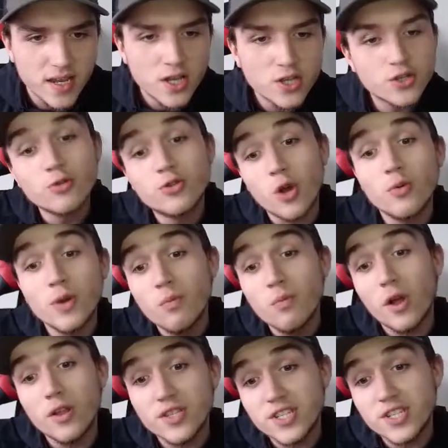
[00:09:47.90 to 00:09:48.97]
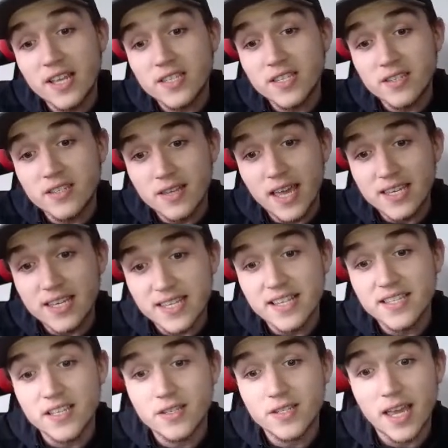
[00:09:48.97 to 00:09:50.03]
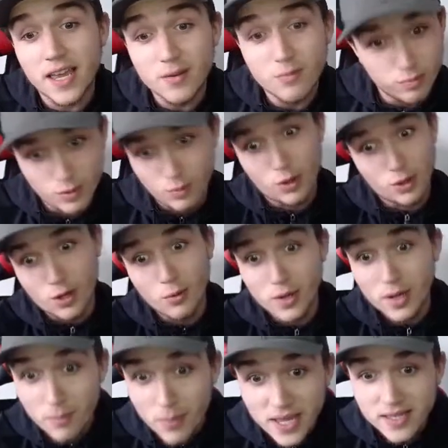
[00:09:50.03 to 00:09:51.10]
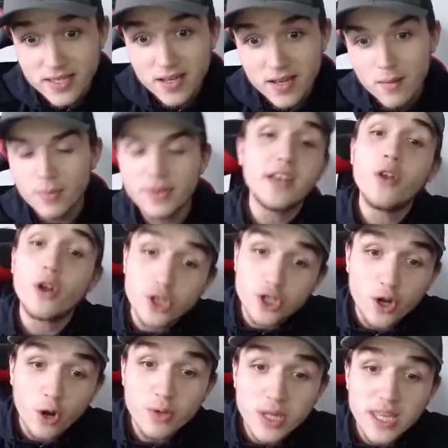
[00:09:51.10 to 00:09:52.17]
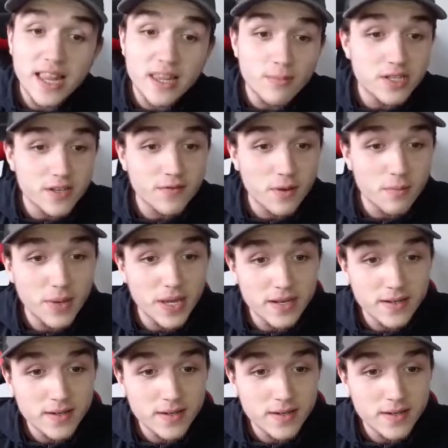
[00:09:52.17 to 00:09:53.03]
So don't in one sentence say we want to go and compete, but then not show the element of competing.